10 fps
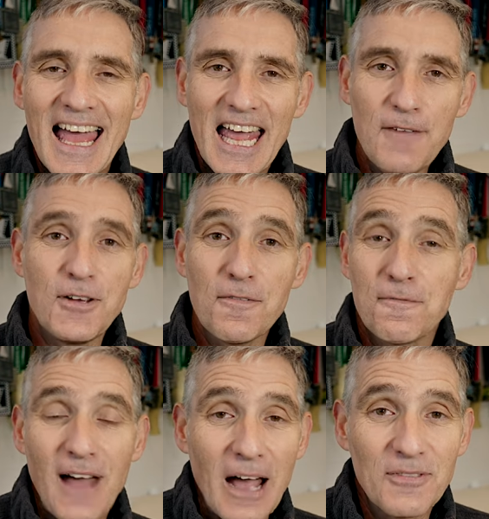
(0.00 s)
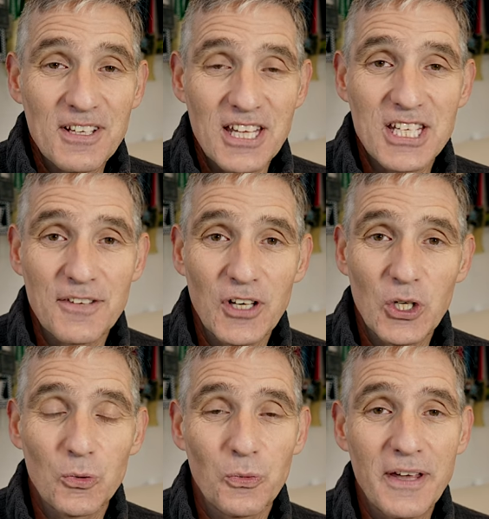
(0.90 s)
If you found this
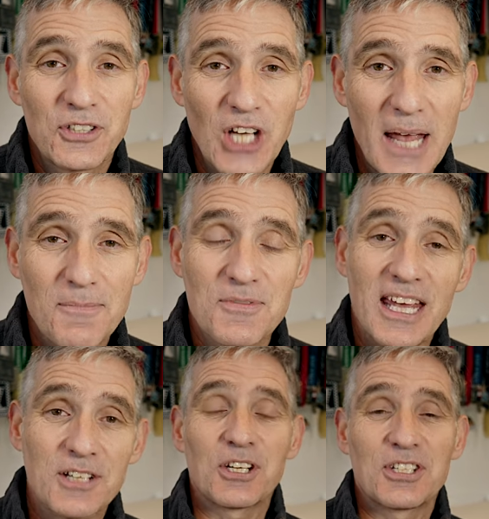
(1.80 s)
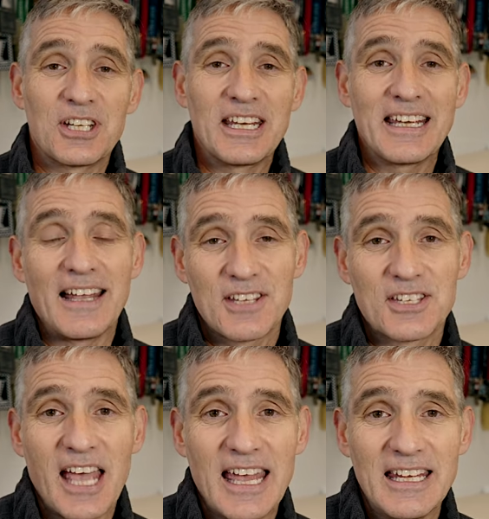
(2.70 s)
interview with James interesting,
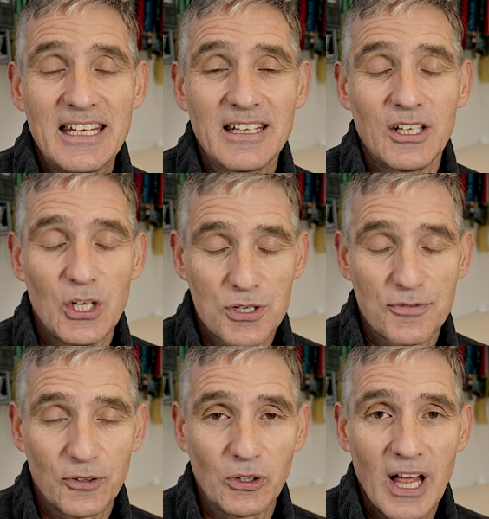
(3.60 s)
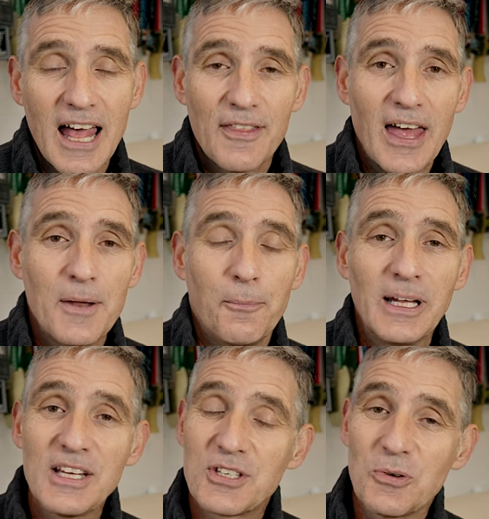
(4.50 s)
entertaining, useful, then
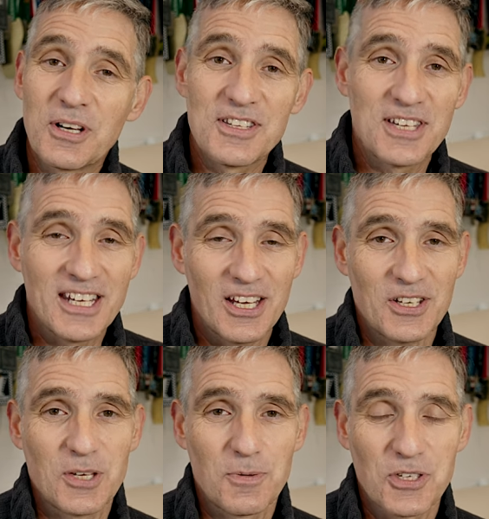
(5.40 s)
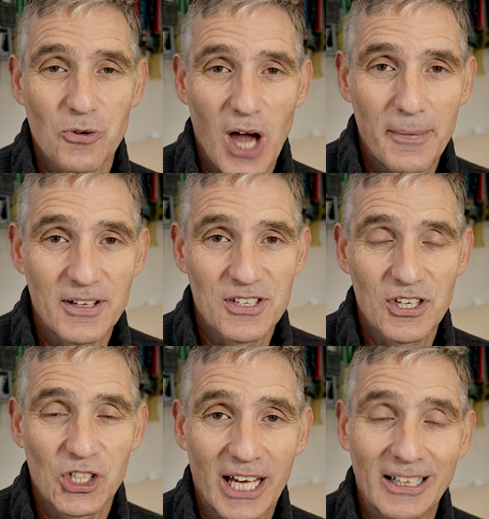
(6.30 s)
please do consider subscribing to the
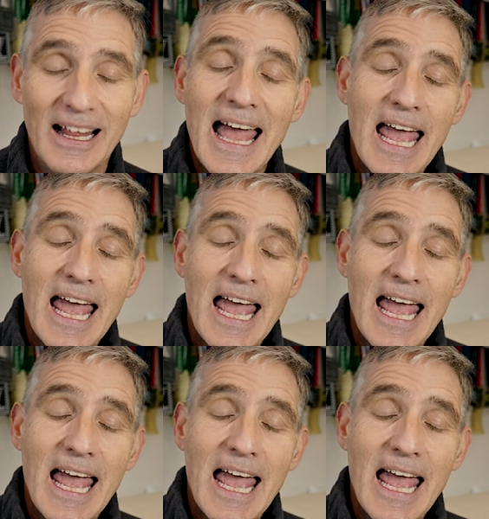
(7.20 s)
channel.